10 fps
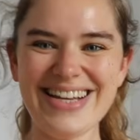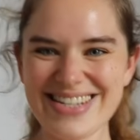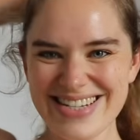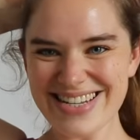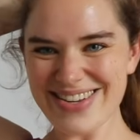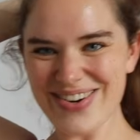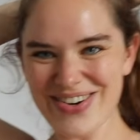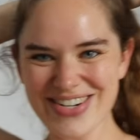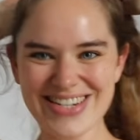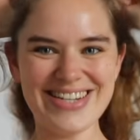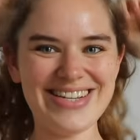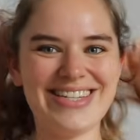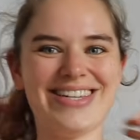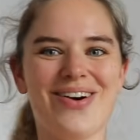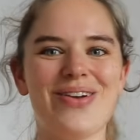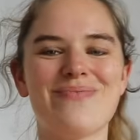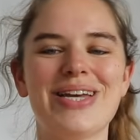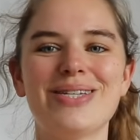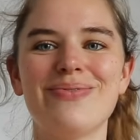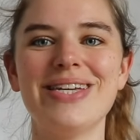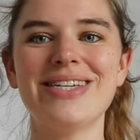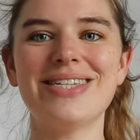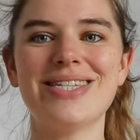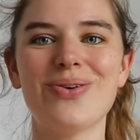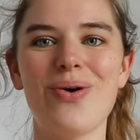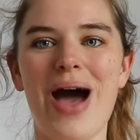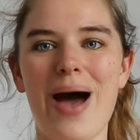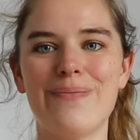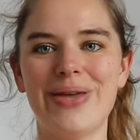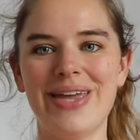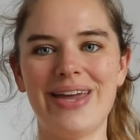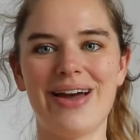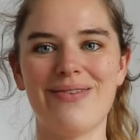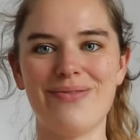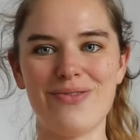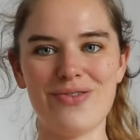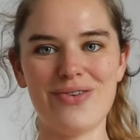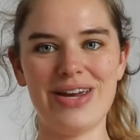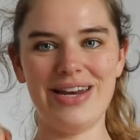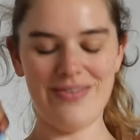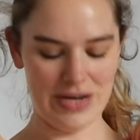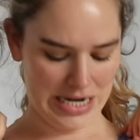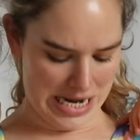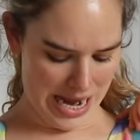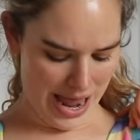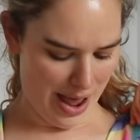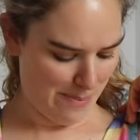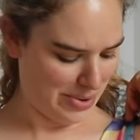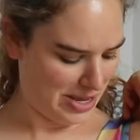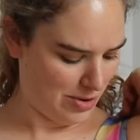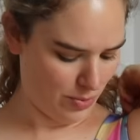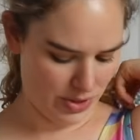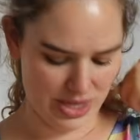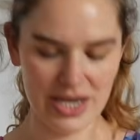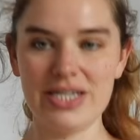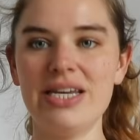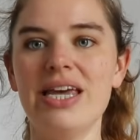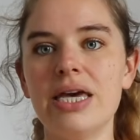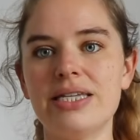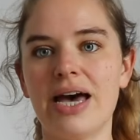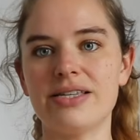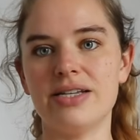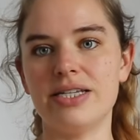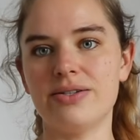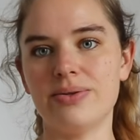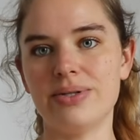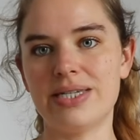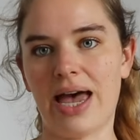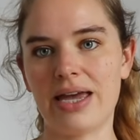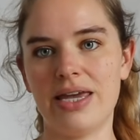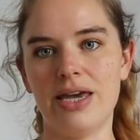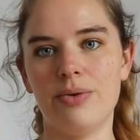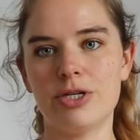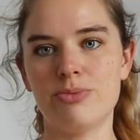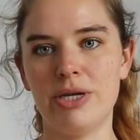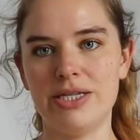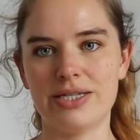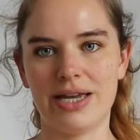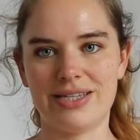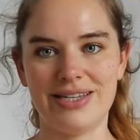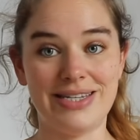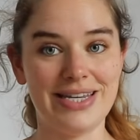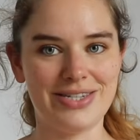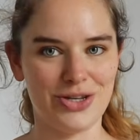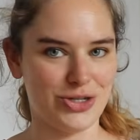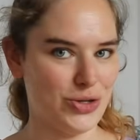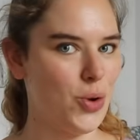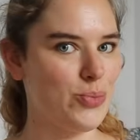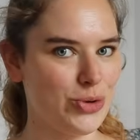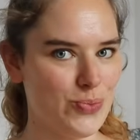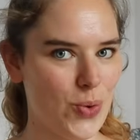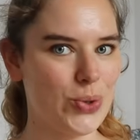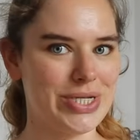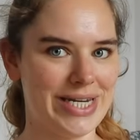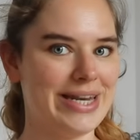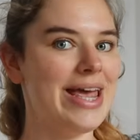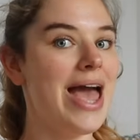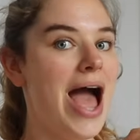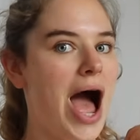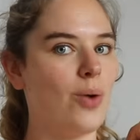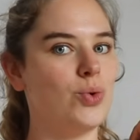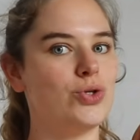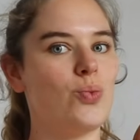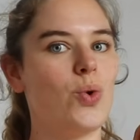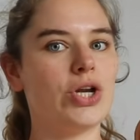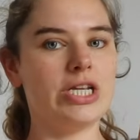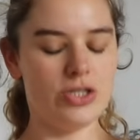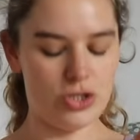Isn't it gorgeous? Oh, it makes me so happy. I'm really, really happy with it. It has a little tack here, which means that this doesn't open more than I would want it